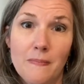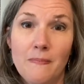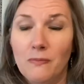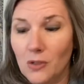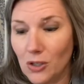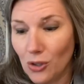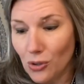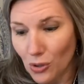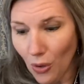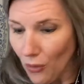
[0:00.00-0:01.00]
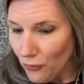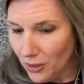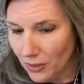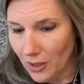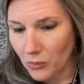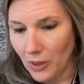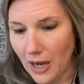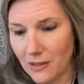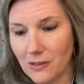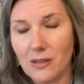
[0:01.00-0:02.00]
Does your soul feel at
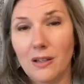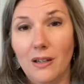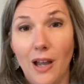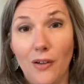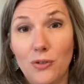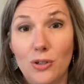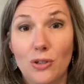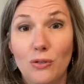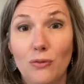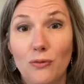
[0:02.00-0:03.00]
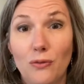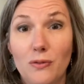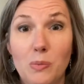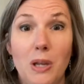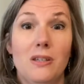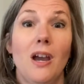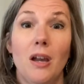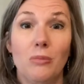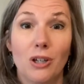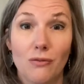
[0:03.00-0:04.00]
rest after you've spent
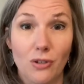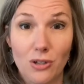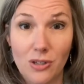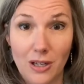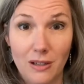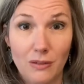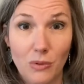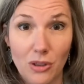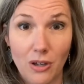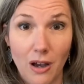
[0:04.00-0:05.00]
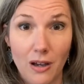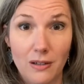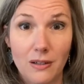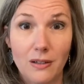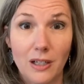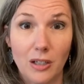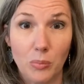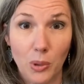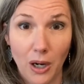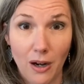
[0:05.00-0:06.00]
time conversing with God in
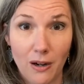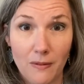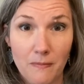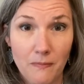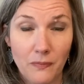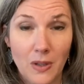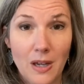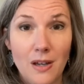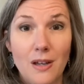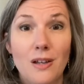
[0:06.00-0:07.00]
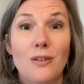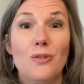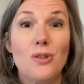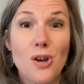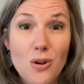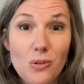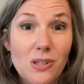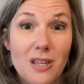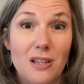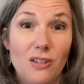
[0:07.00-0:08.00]
prayer? Those
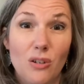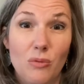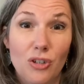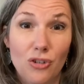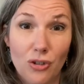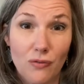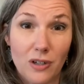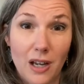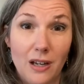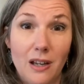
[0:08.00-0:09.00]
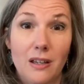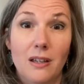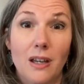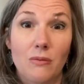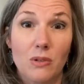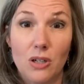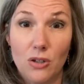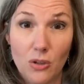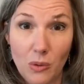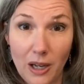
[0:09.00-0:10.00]
things are rejuvenating and
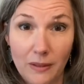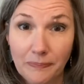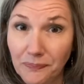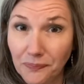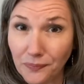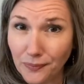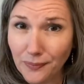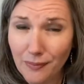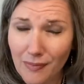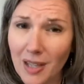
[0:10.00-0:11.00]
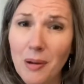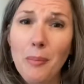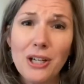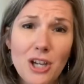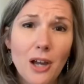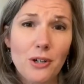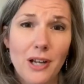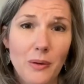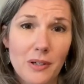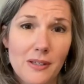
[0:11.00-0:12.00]
renewing. And my daughter and
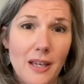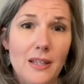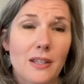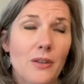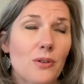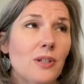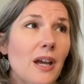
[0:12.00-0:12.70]
I were saying the other day,